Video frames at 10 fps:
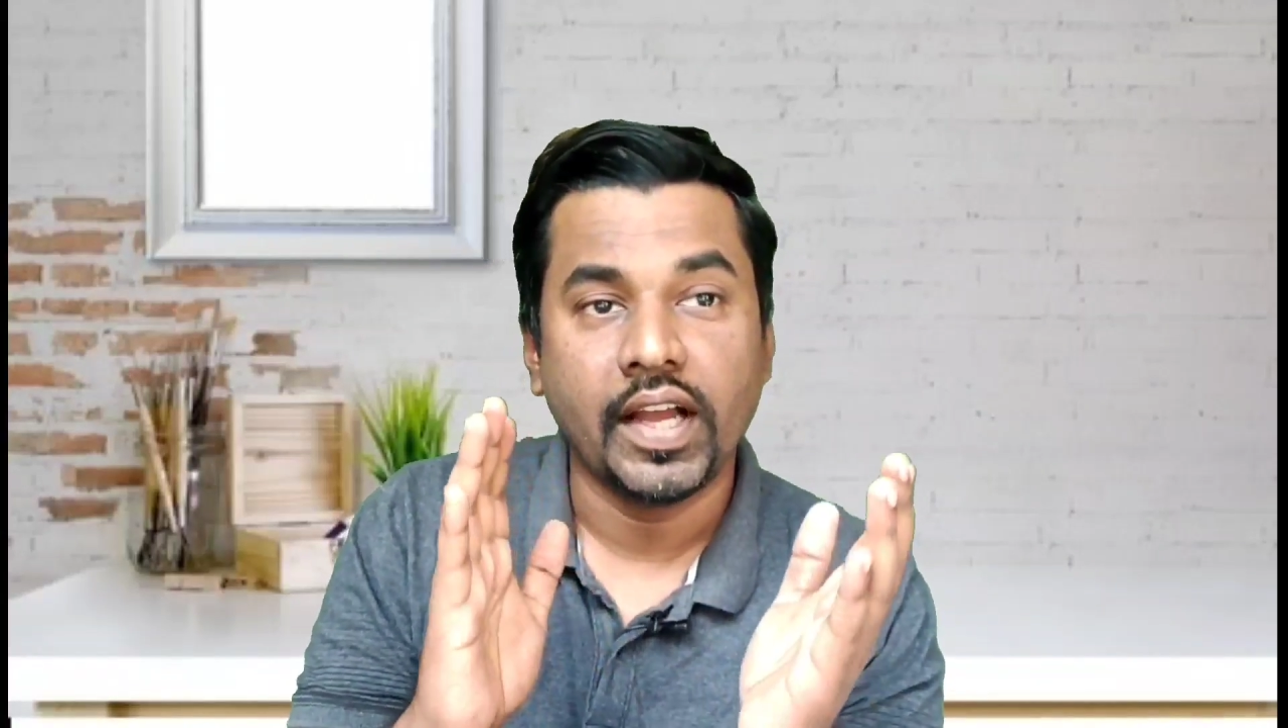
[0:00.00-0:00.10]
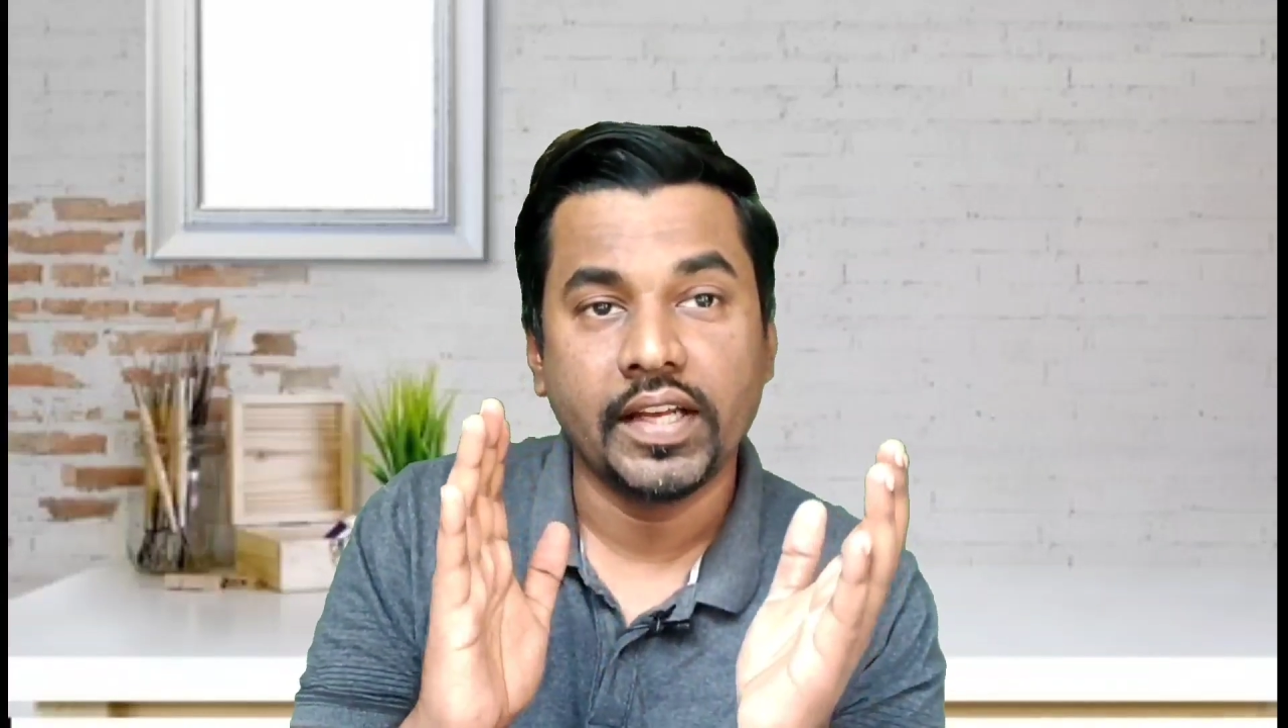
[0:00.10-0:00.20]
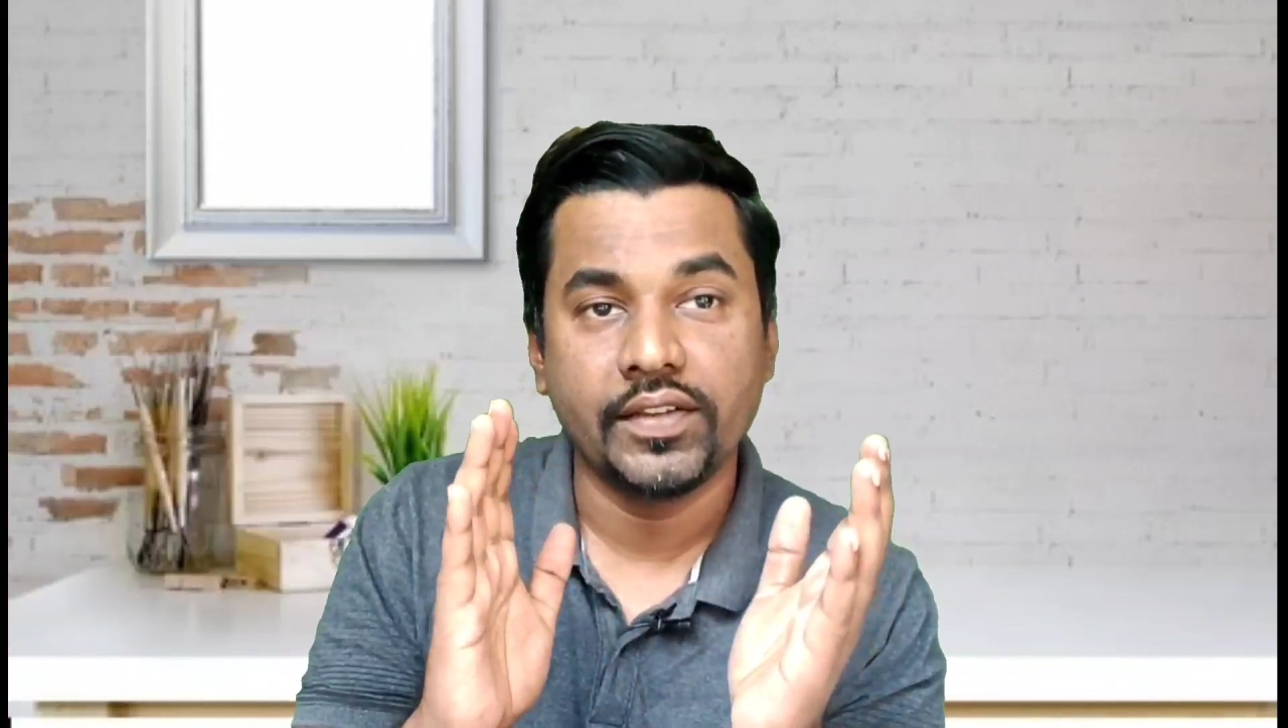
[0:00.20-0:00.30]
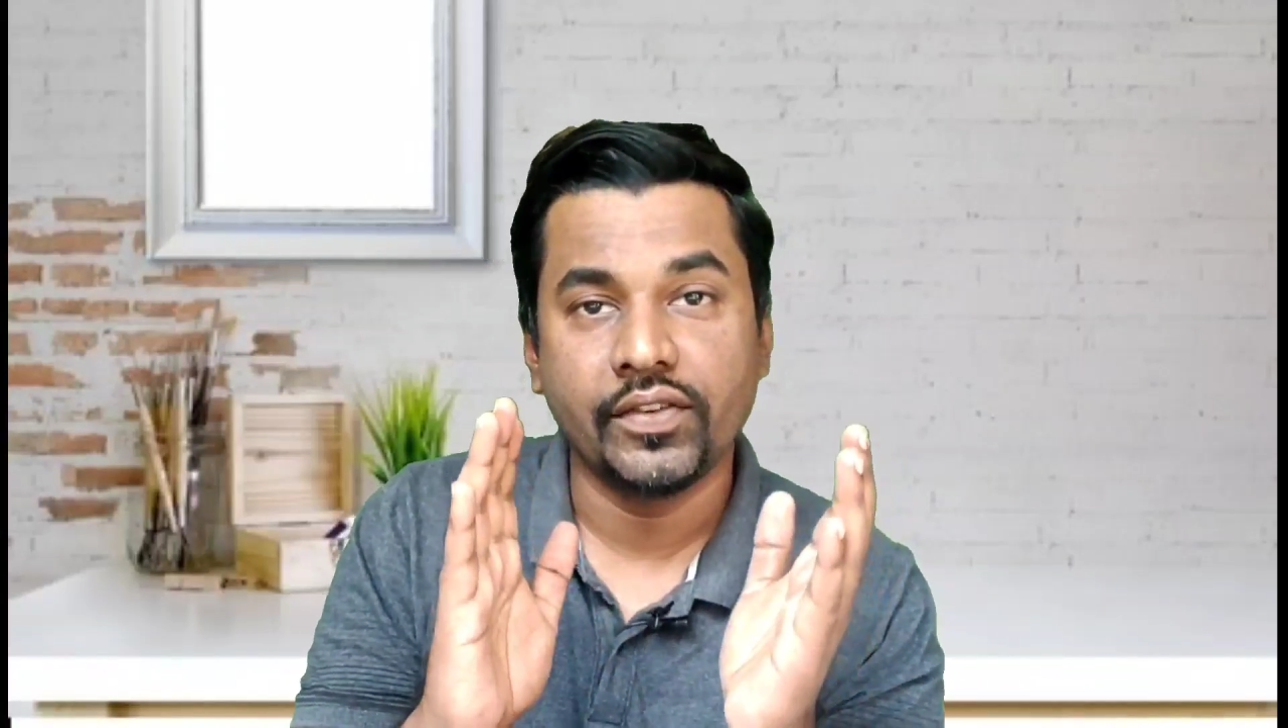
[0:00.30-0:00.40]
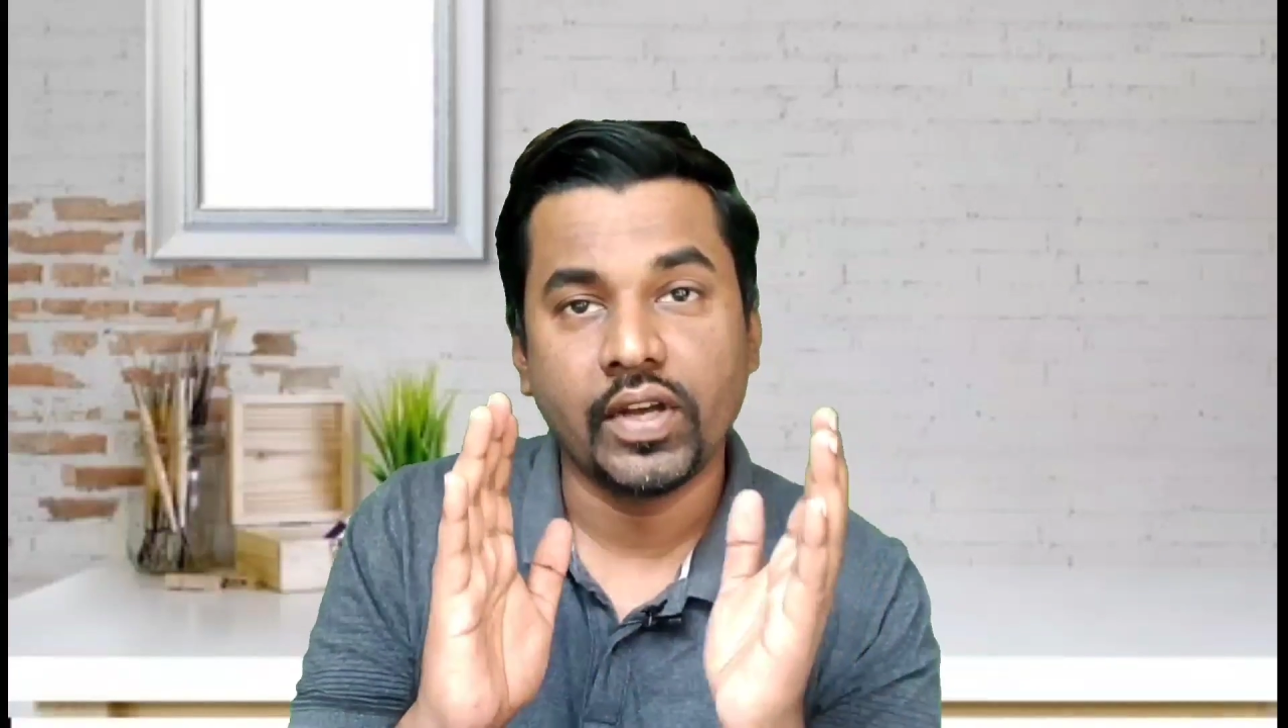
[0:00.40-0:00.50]

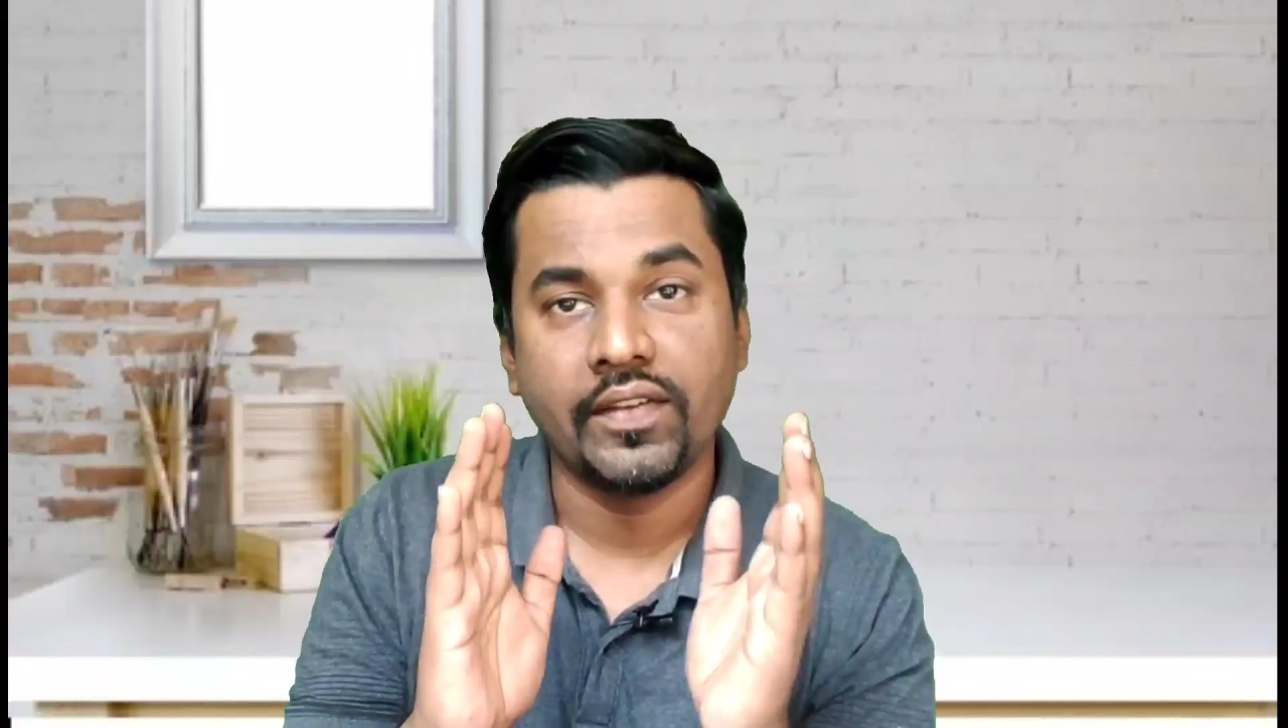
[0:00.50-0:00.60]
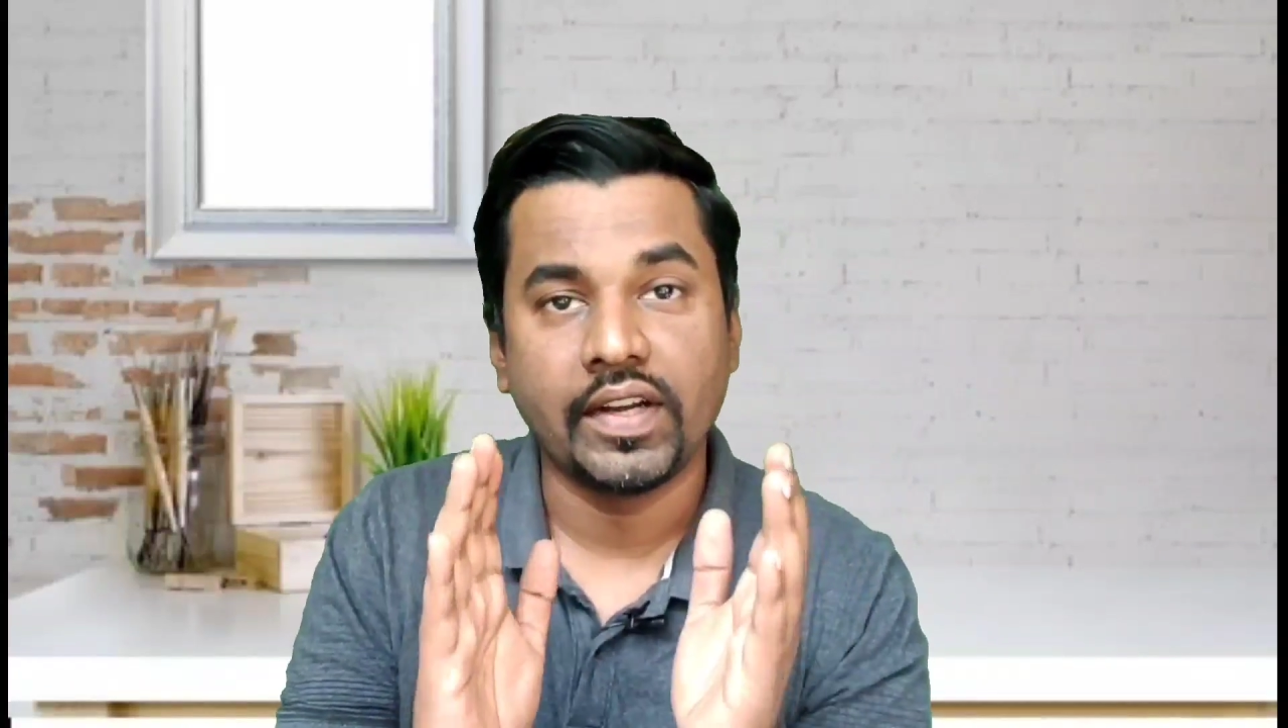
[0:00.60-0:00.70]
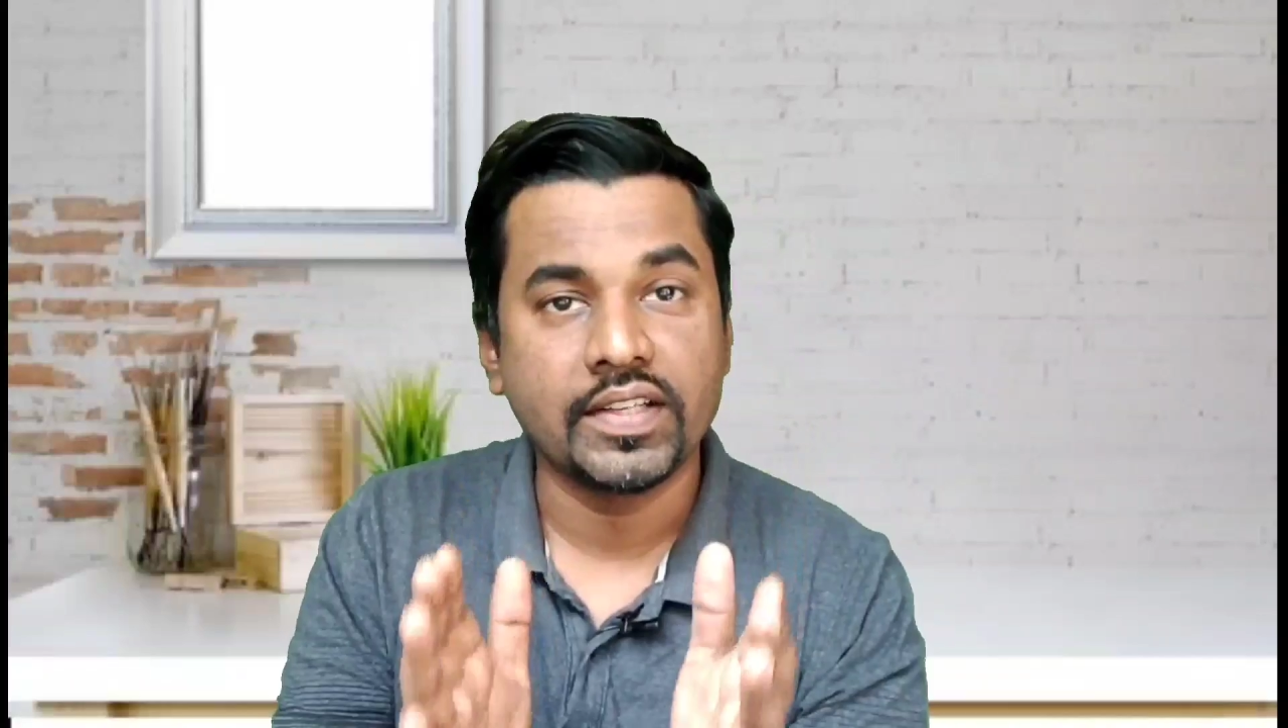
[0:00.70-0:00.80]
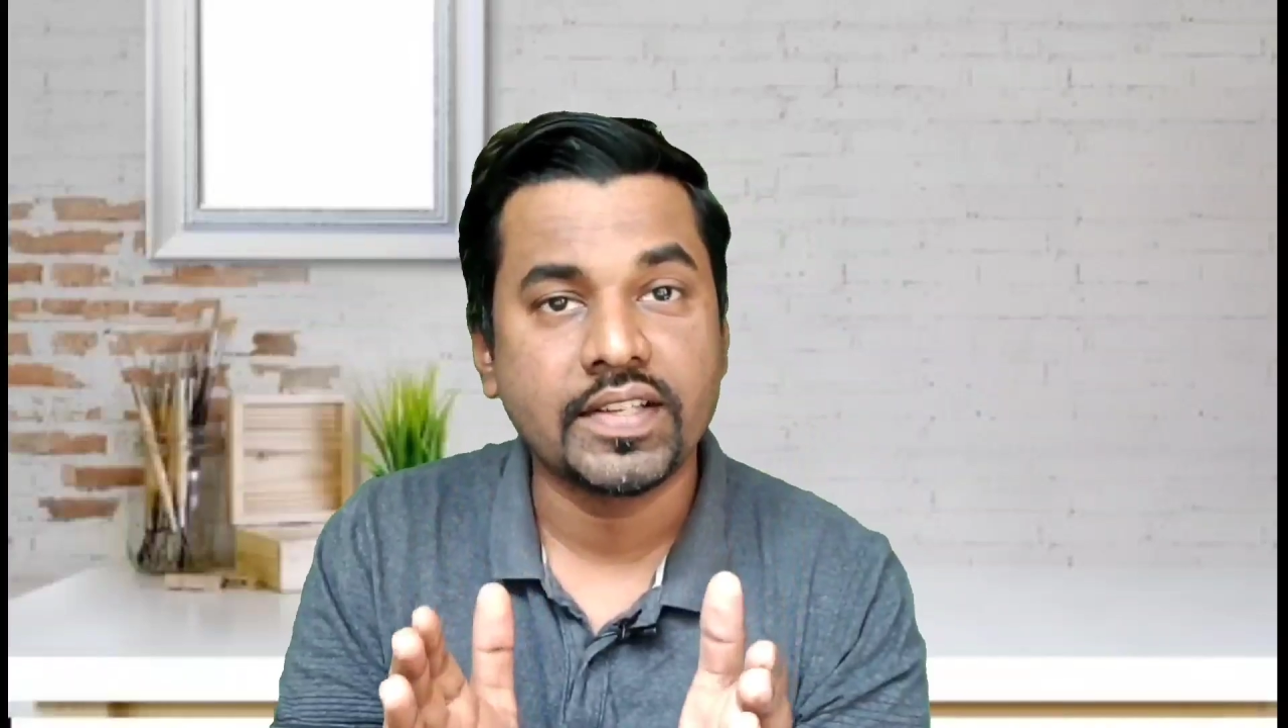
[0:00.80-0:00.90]
And if you have